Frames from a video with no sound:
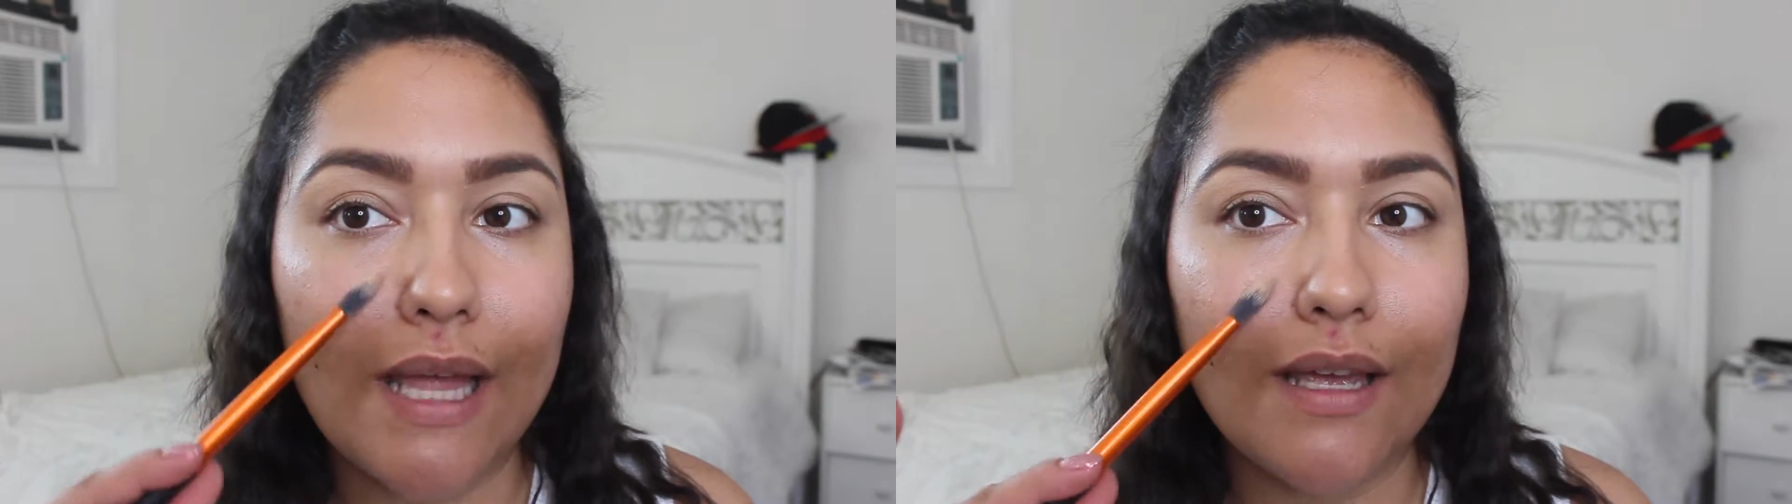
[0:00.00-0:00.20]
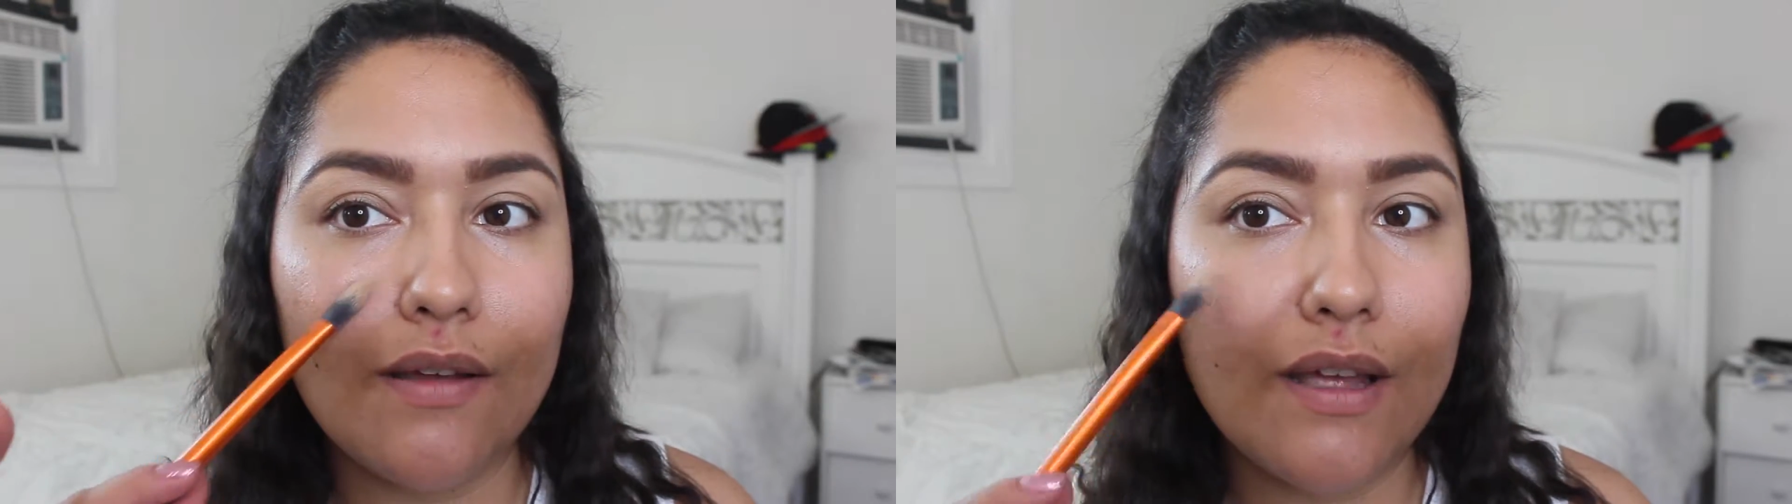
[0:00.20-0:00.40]

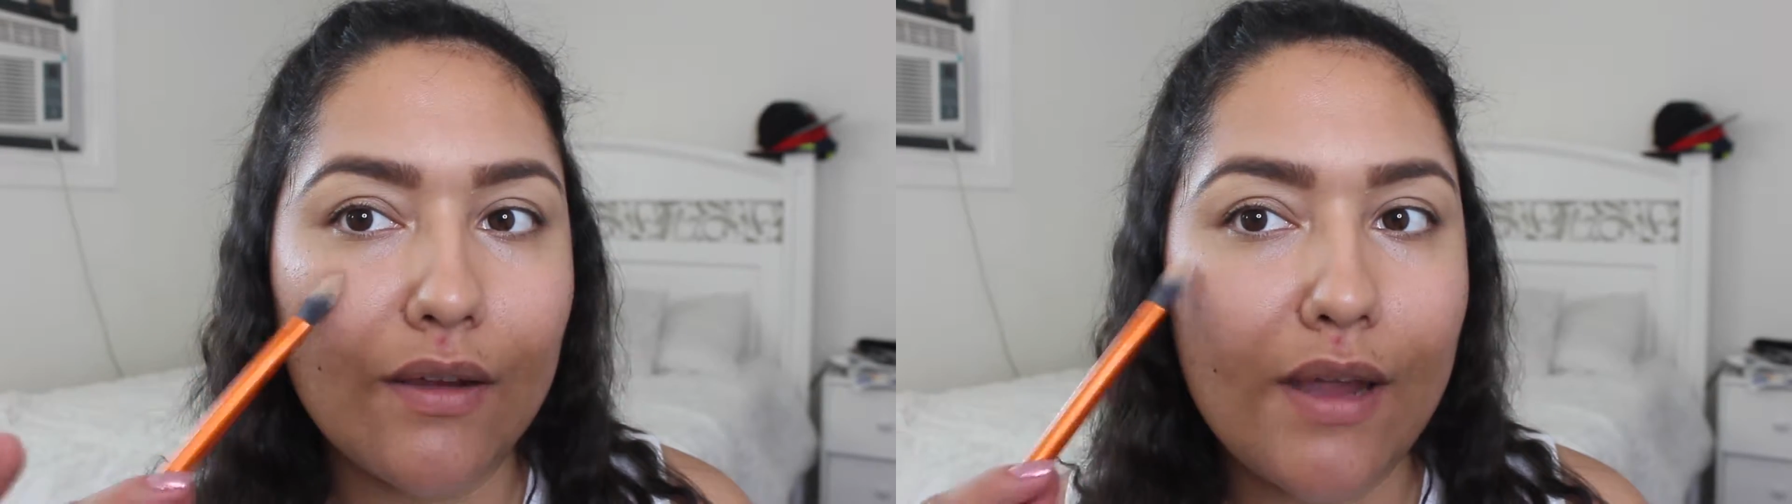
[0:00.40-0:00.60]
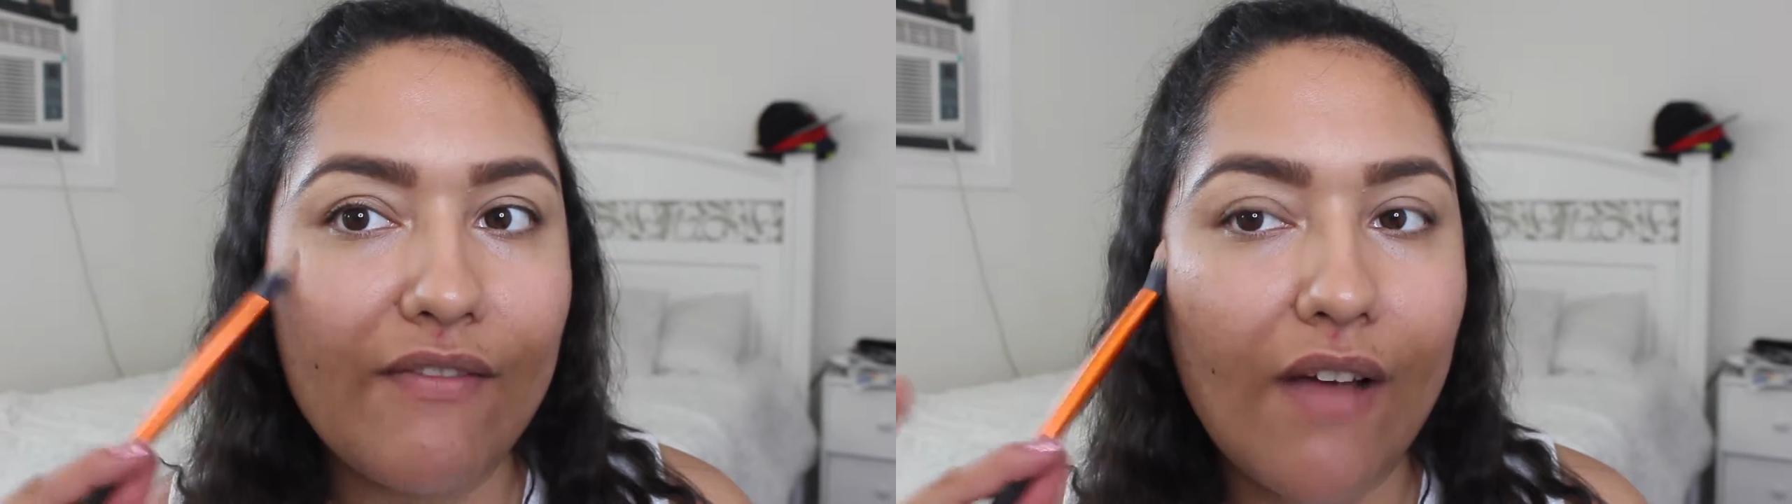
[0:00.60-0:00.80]
like
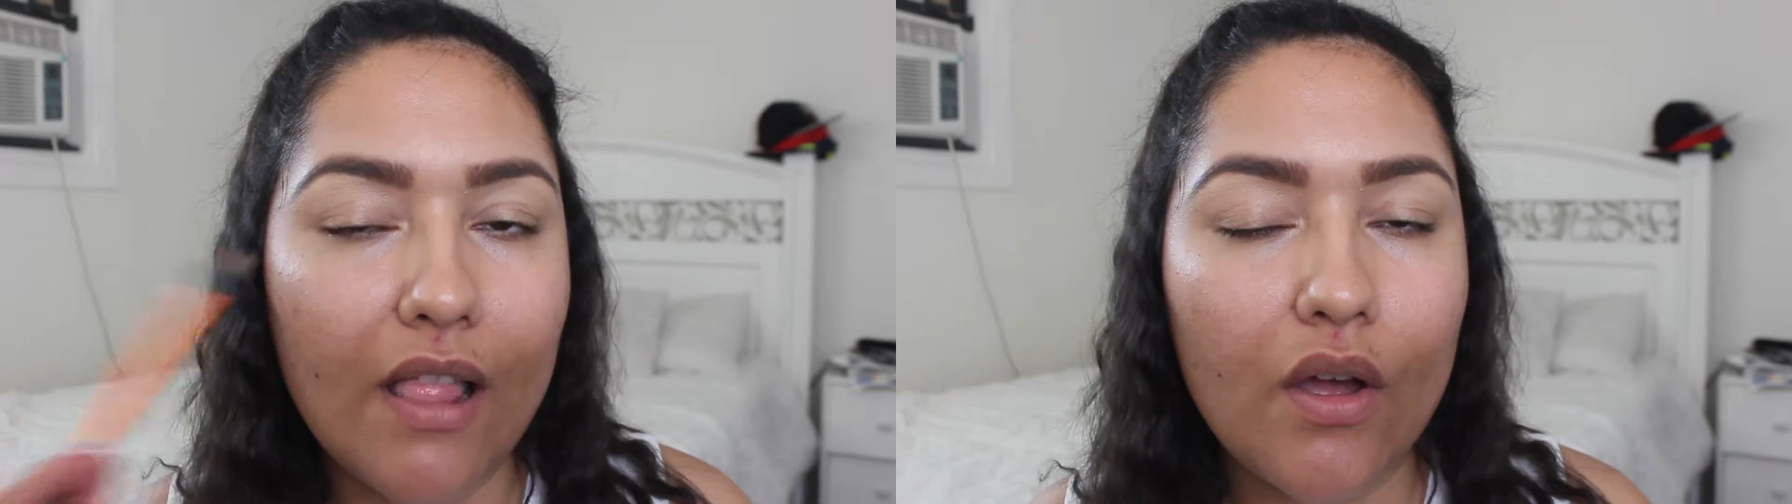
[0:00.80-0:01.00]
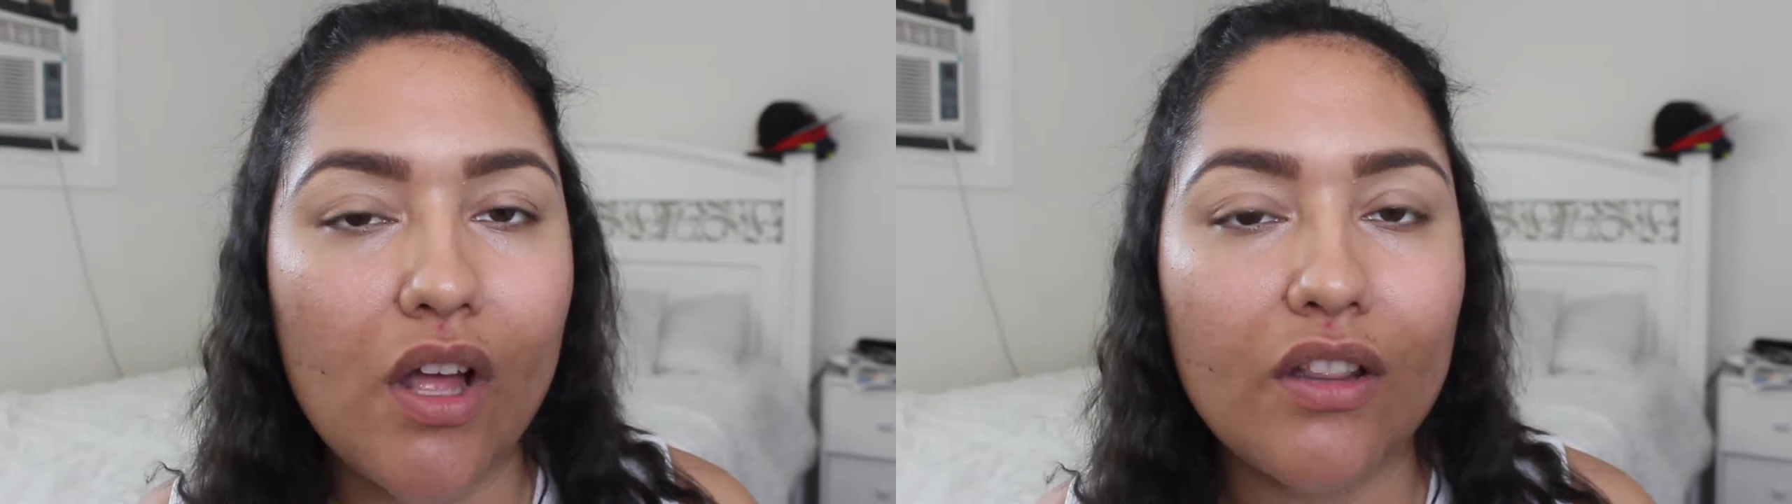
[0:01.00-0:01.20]
create
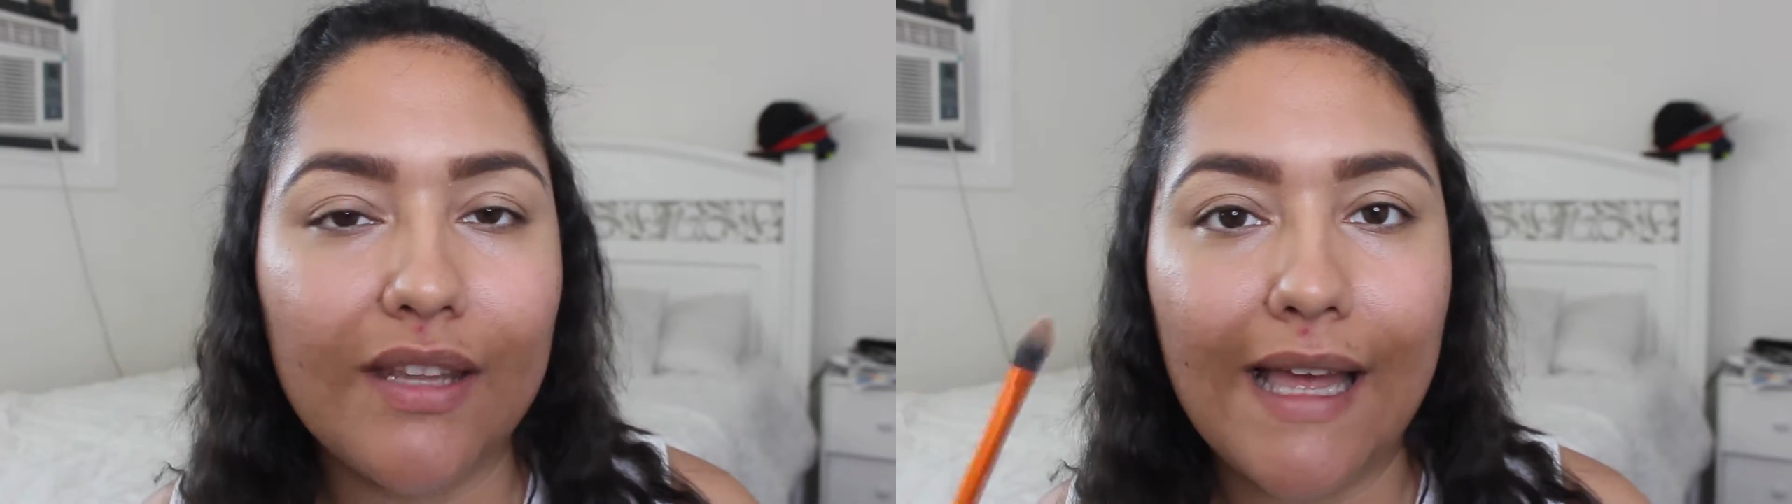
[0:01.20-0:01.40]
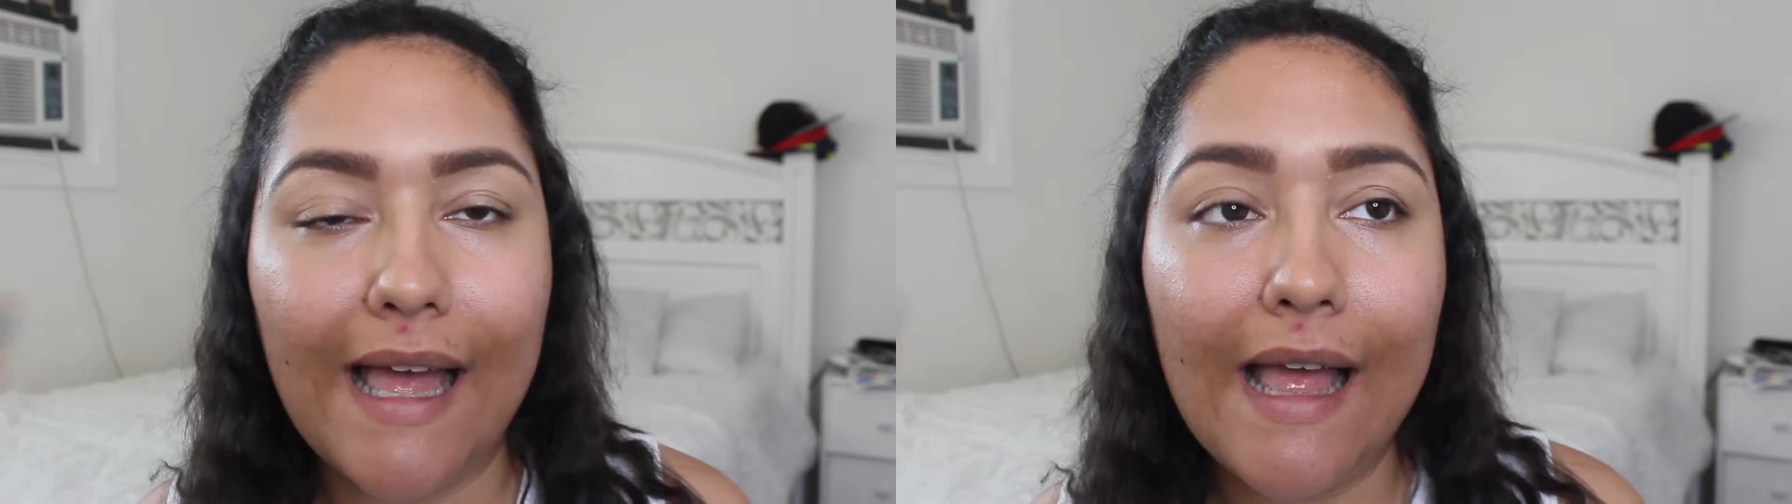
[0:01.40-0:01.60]
fallout on
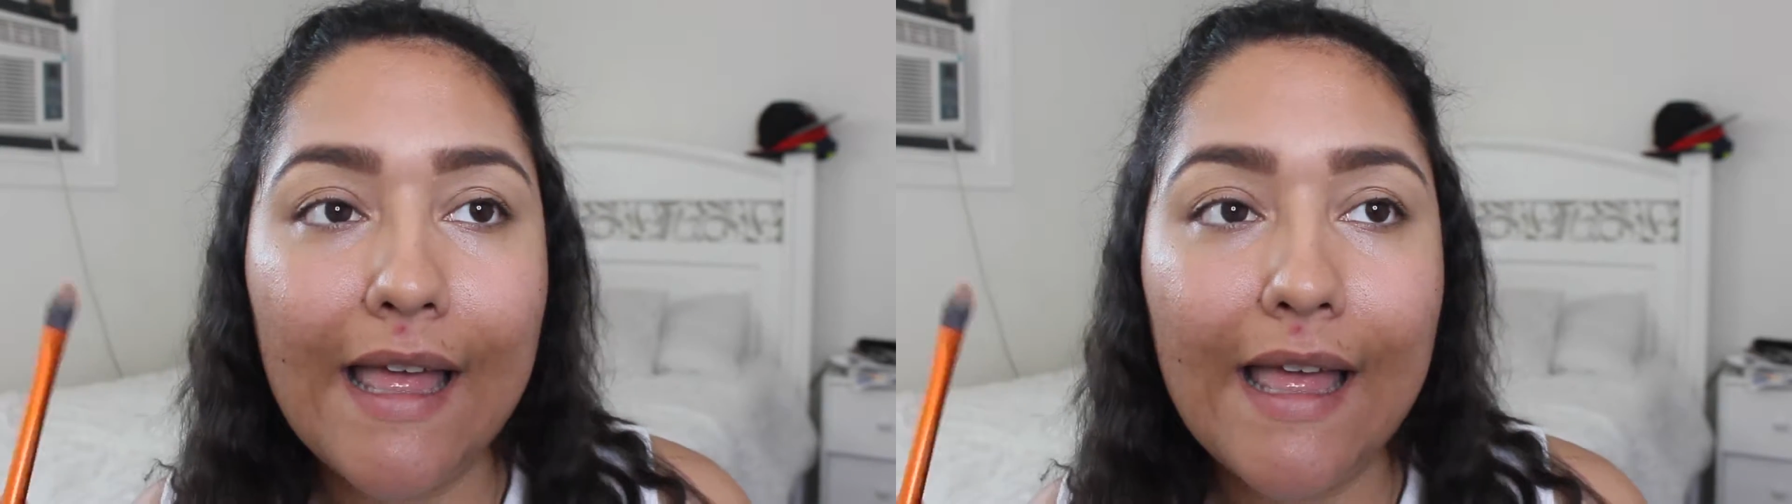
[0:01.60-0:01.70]
the